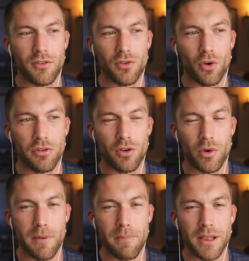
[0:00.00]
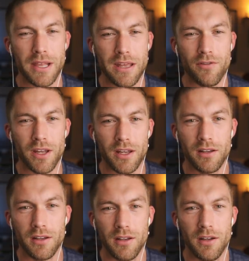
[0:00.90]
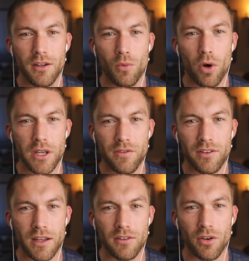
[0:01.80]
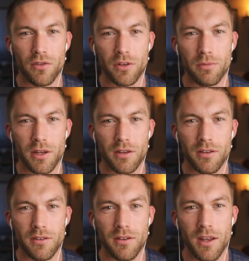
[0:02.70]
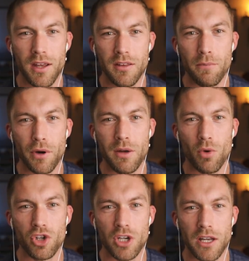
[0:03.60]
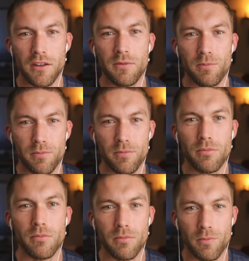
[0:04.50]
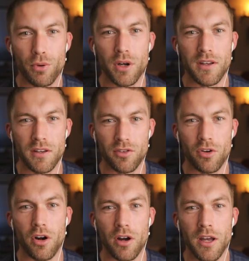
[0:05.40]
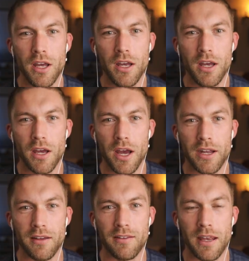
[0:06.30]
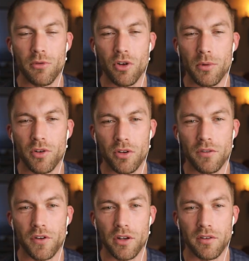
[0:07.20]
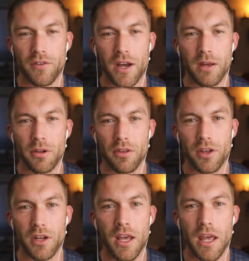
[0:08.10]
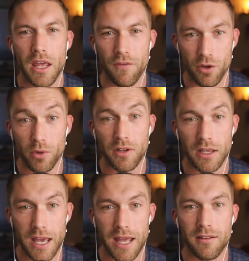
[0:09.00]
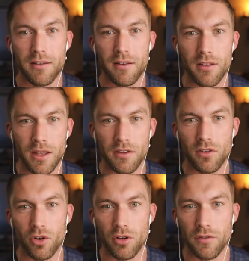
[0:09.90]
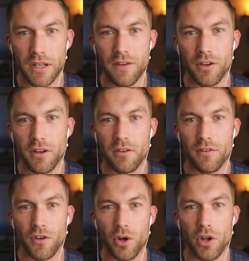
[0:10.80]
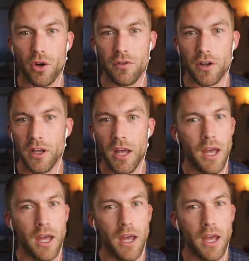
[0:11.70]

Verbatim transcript: North Korea believing what you've sent over? Because the brainwashing is pretty strong. And mm. it seems almost unfalsifiable that if you were to get these sort of mm. leaflets mm. flown over,